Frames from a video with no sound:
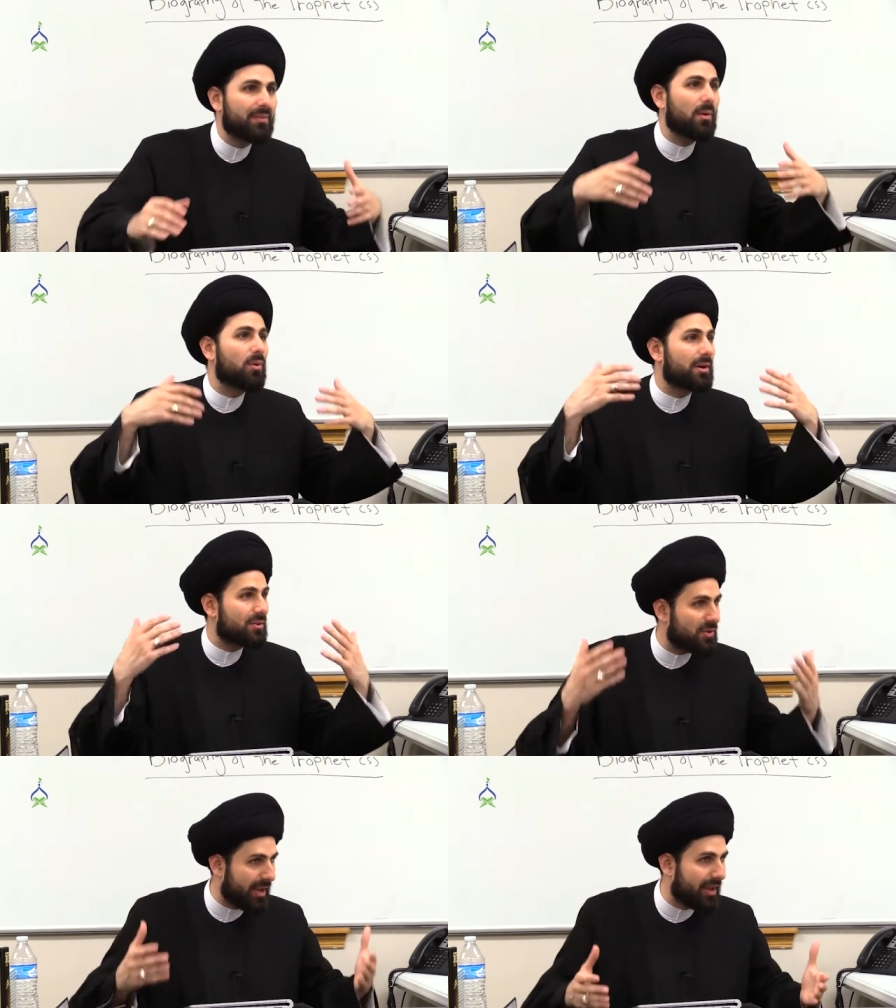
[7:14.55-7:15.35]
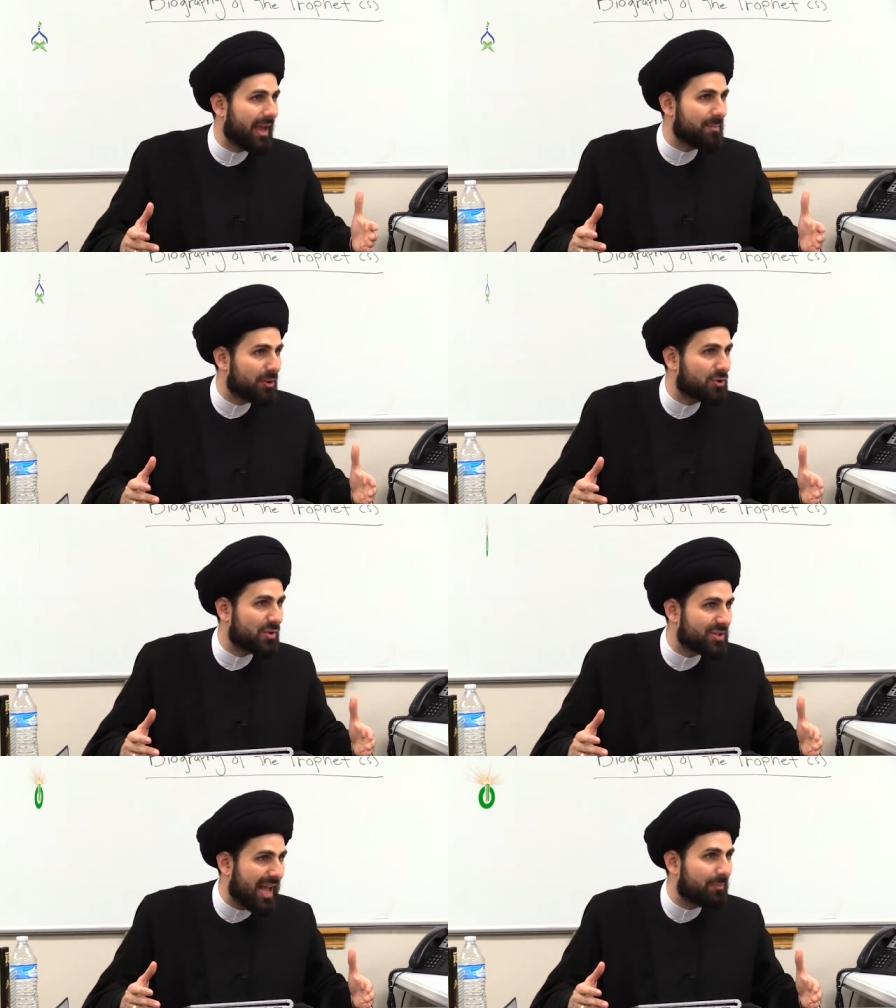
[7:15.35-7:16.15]
they were able to
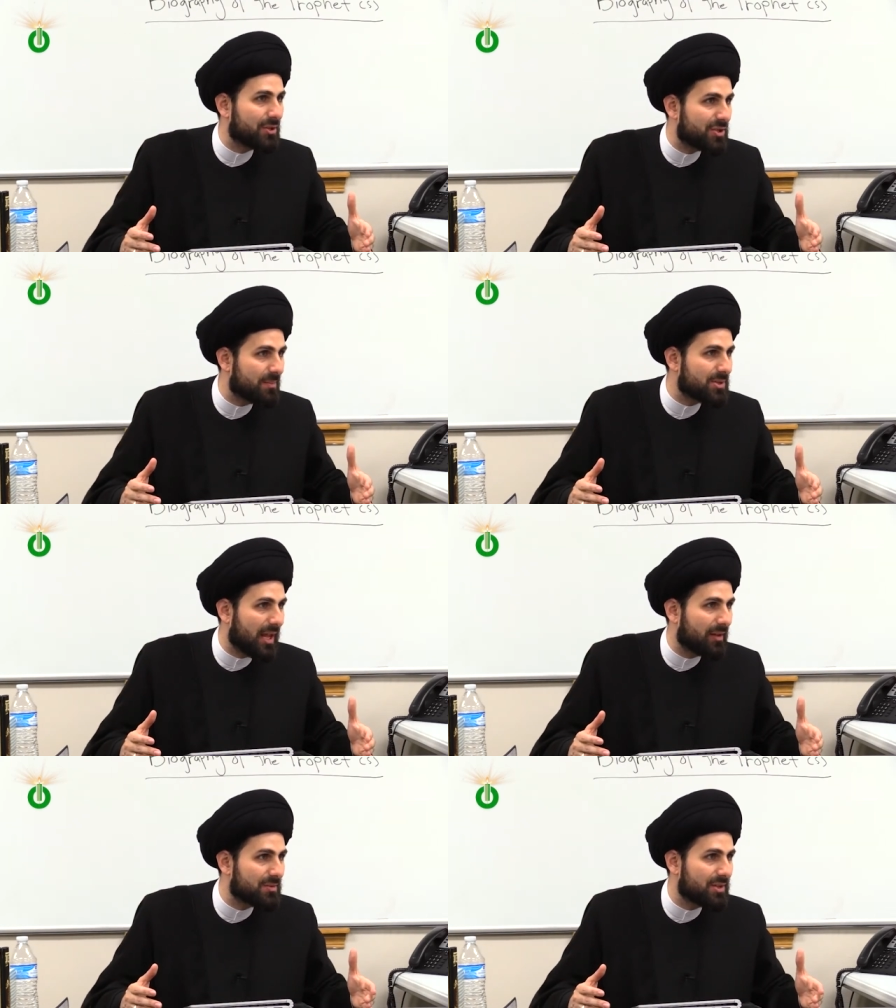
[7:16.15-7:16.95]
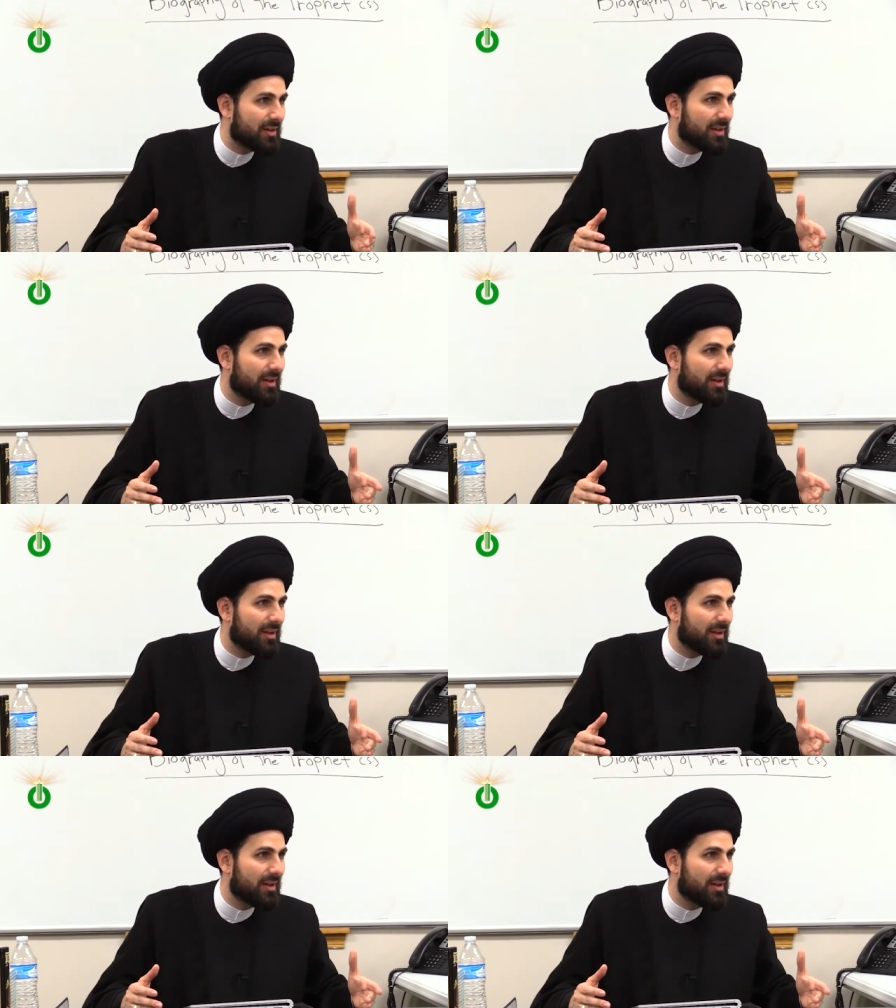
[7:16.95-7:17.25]
establish themselves.